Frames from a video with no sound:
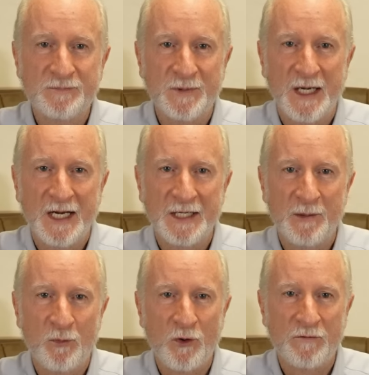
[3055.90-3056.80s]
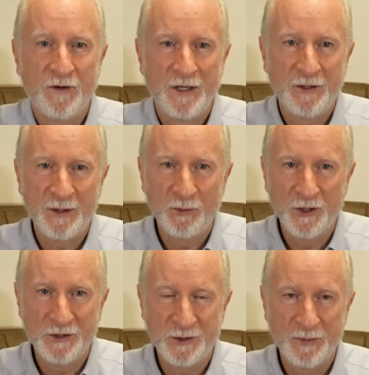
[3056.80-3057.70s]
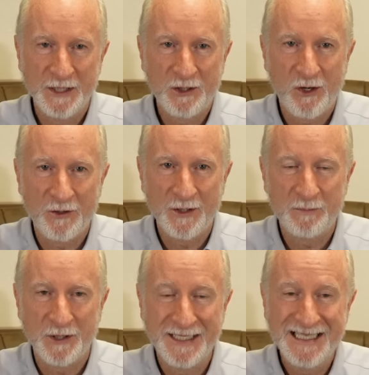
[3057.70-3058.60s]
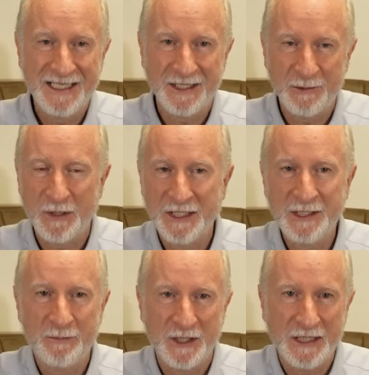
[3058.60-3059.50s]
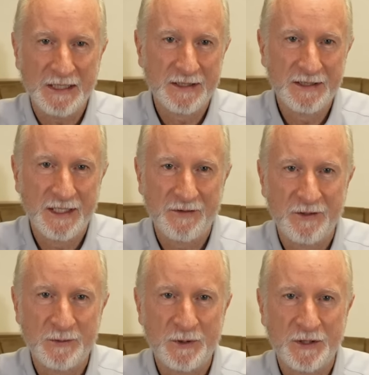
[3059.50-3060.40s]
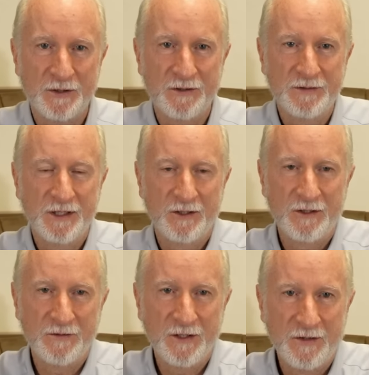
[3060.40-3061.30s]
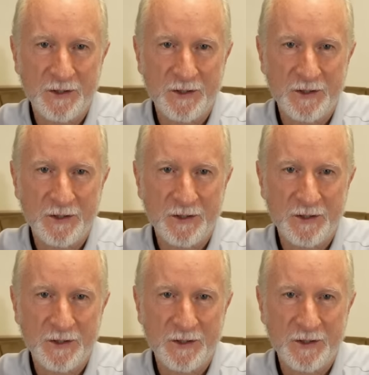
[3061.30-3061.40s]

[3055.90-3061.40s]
I am mortified that the Marines are being called up on anything by anybody at this particular, on